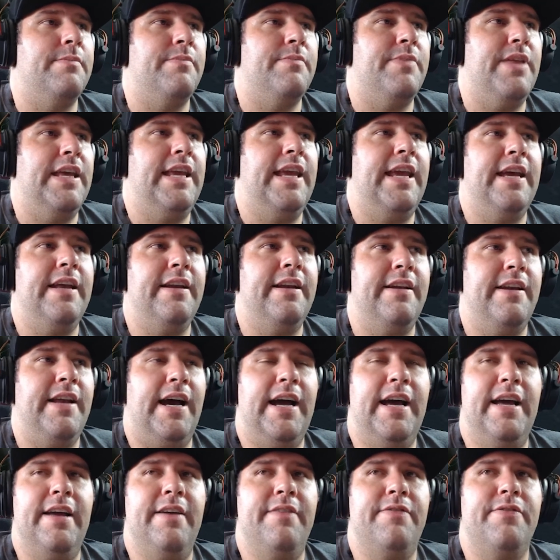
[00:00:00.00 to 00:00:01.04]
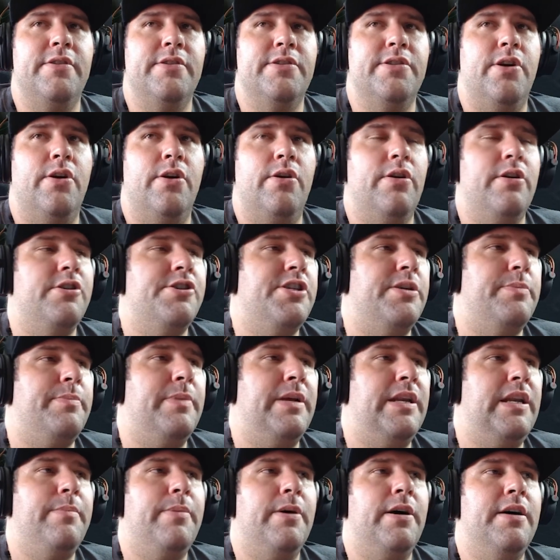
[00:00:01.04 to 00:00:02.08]
They can die if there's an RNG
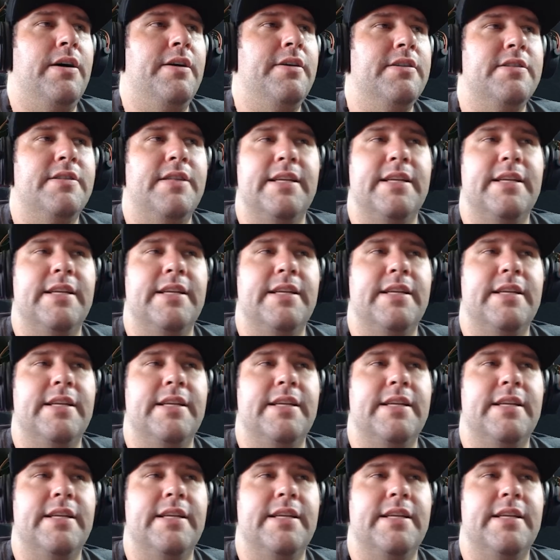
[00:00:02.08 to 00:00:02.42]
mini boss.